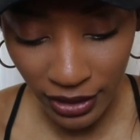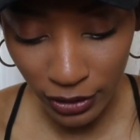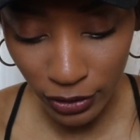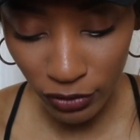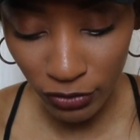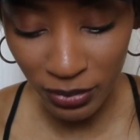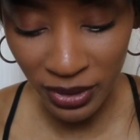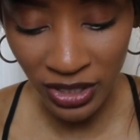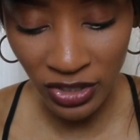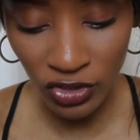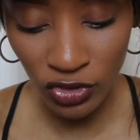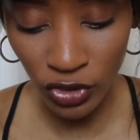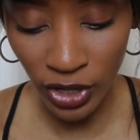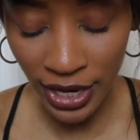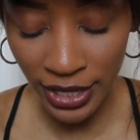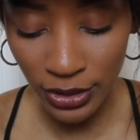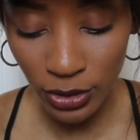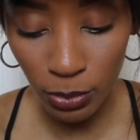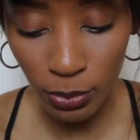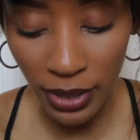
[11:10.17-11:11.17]
that you've been
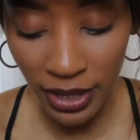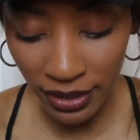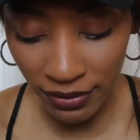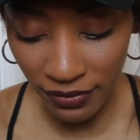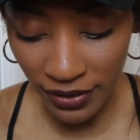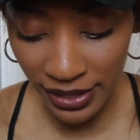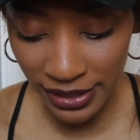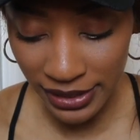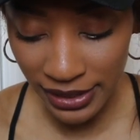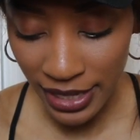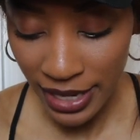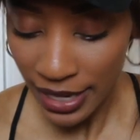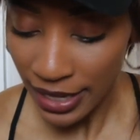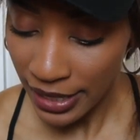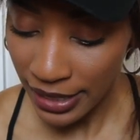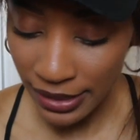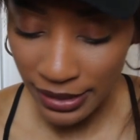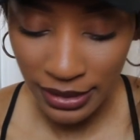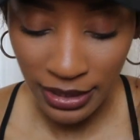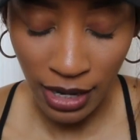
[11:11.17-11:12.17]
trying to manifest
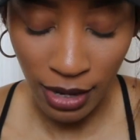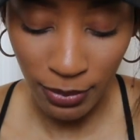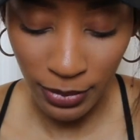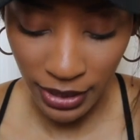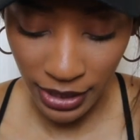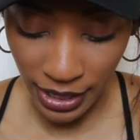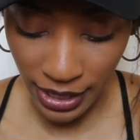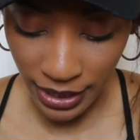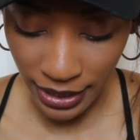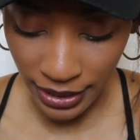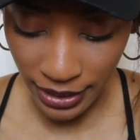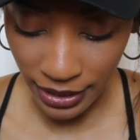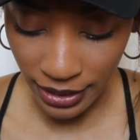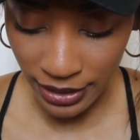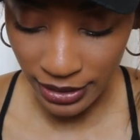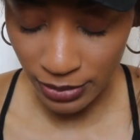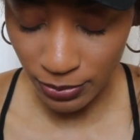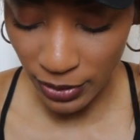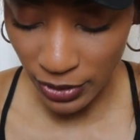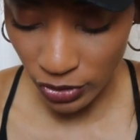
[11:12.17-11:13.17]
is coming in
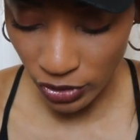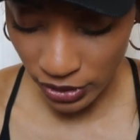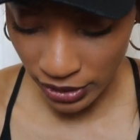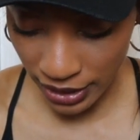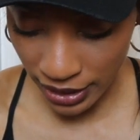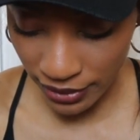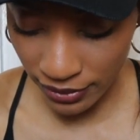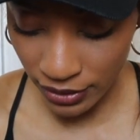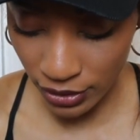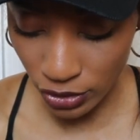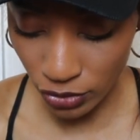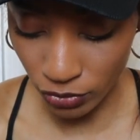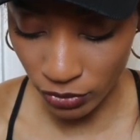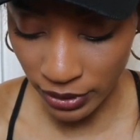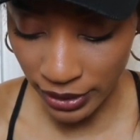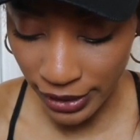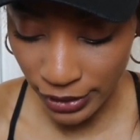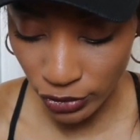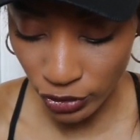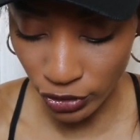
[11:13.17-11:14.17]
especially in this
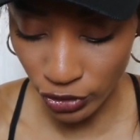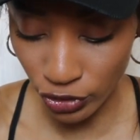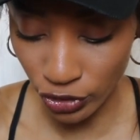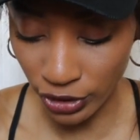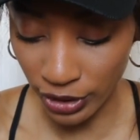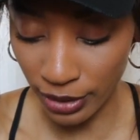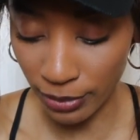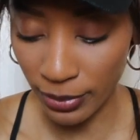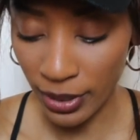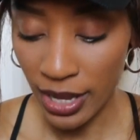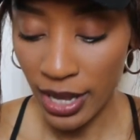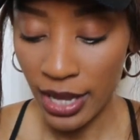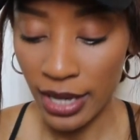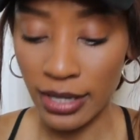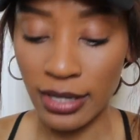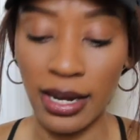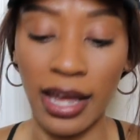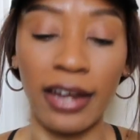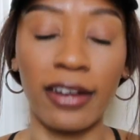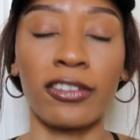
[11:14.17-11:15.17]
relationship
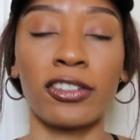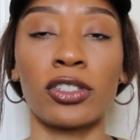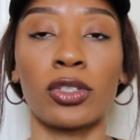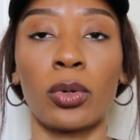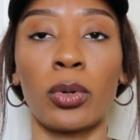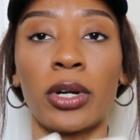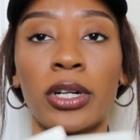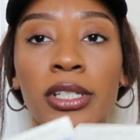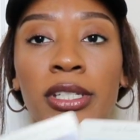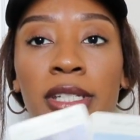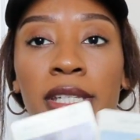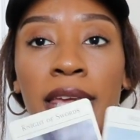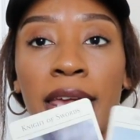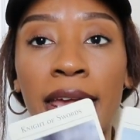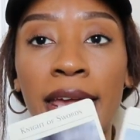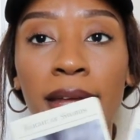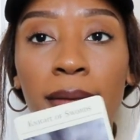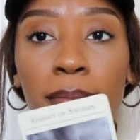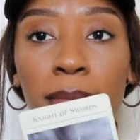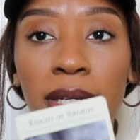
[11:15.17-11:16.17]
knight of swords
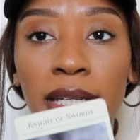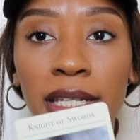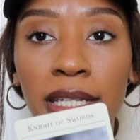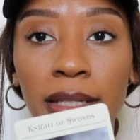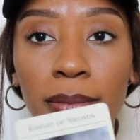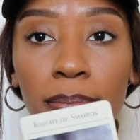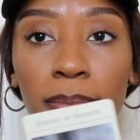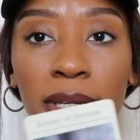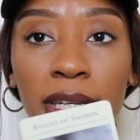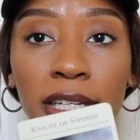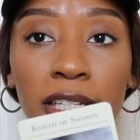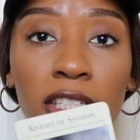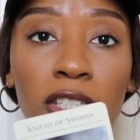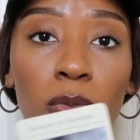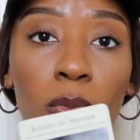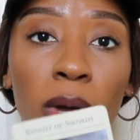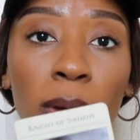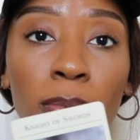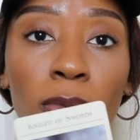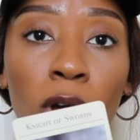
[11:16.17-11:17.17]
can mean being
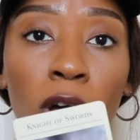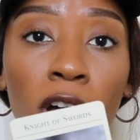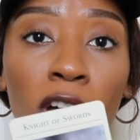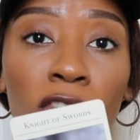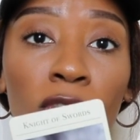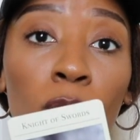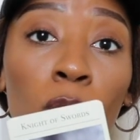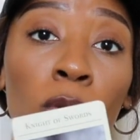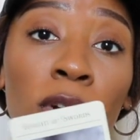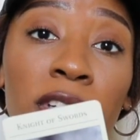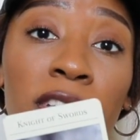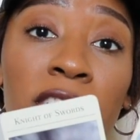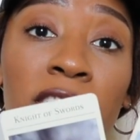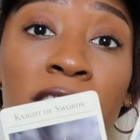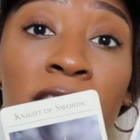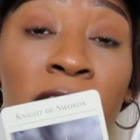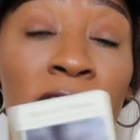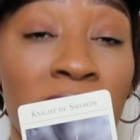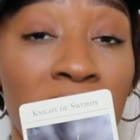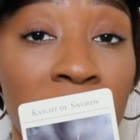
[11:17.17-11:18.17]
swept off
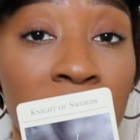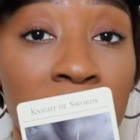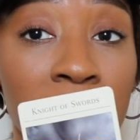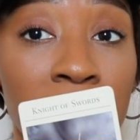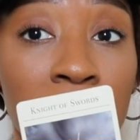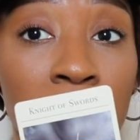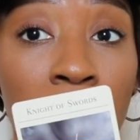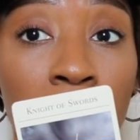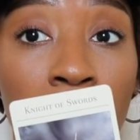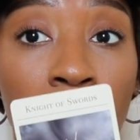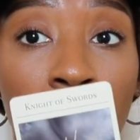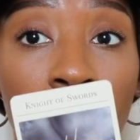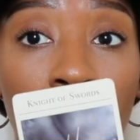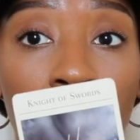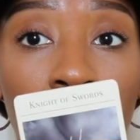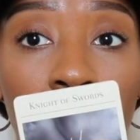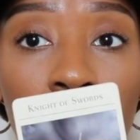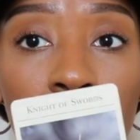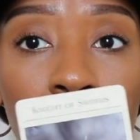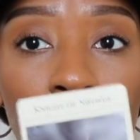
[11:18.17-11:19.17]
one's feet
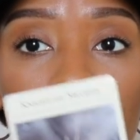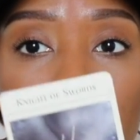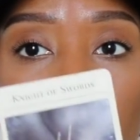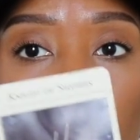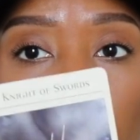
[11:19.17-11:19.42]
um, and